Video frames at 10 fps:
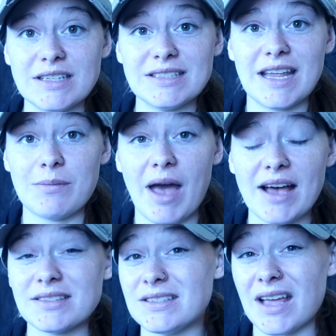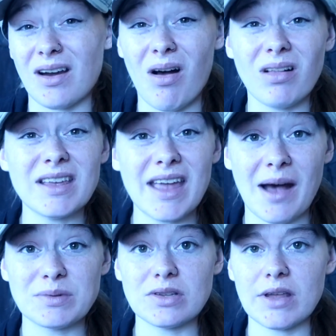didn't take passies at all. He
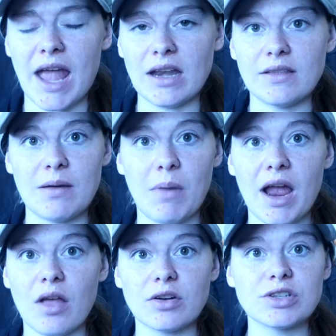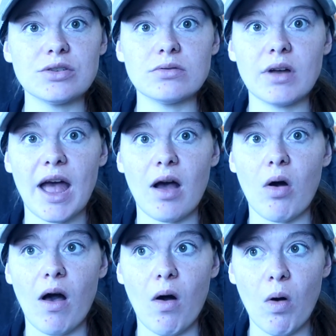absolutely hated them. My other two
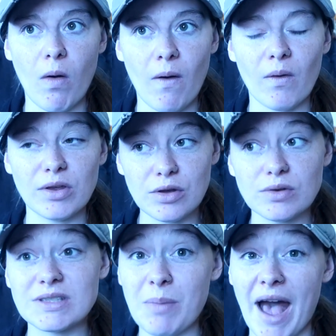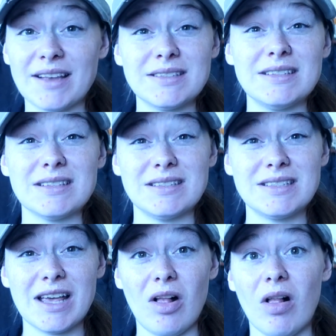used passies
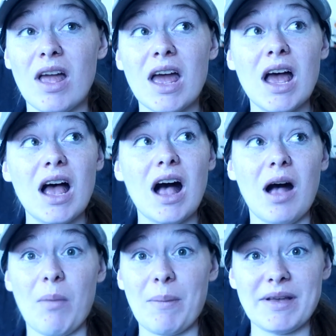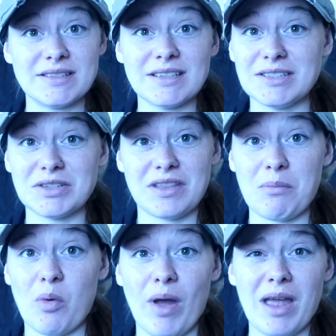until um, I basically took
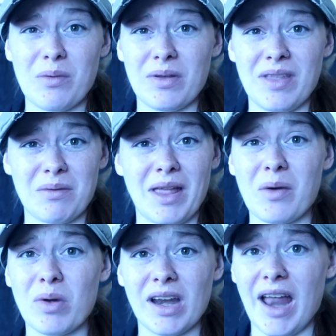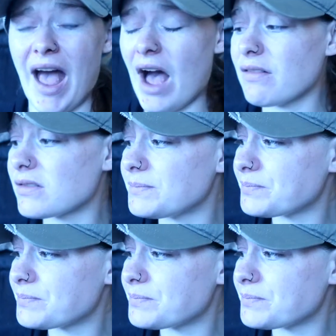them away when they were like one and a half.